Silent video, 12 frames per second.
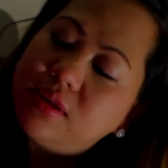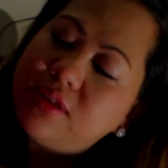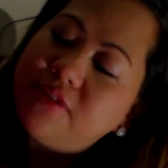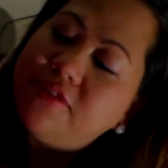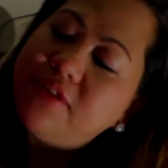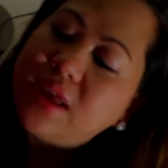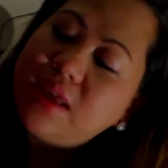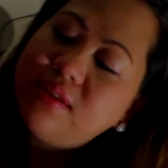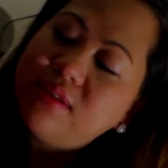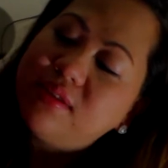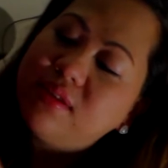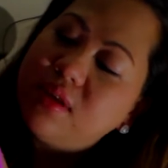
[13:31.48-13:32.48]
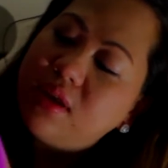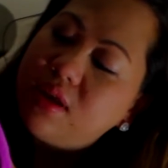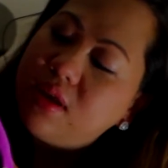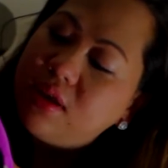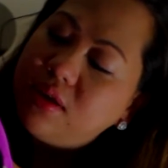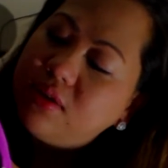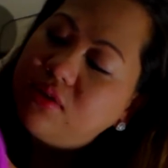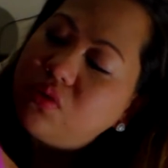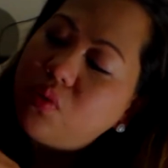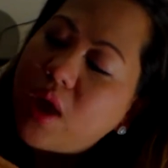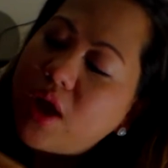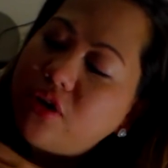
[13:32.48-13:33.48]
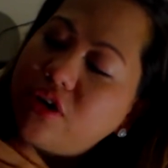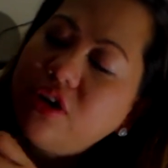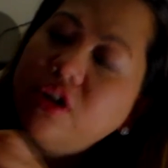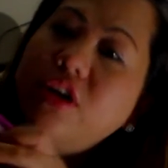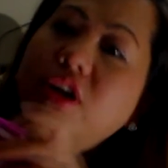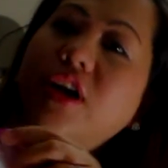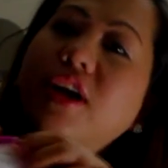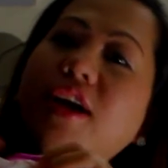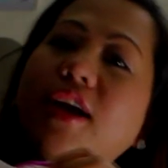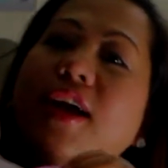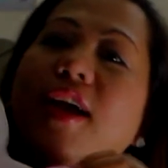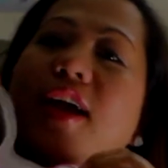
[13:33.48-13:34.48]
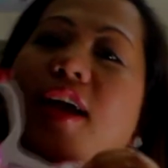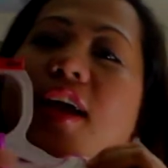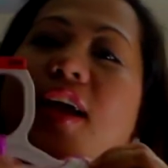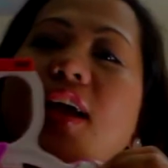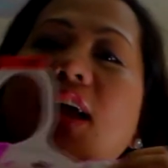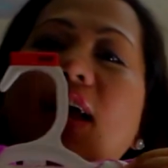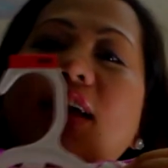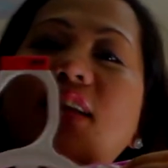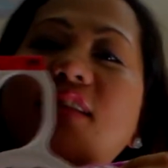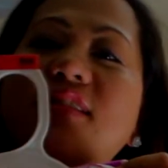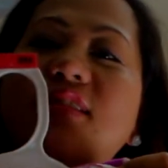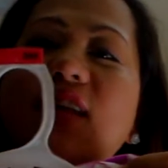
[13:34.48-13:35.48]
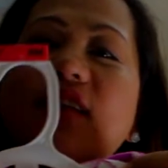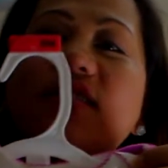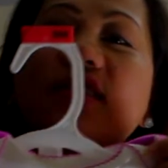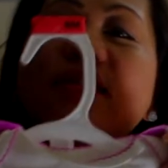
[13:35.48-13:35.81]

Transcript: the fleece sweater, and it says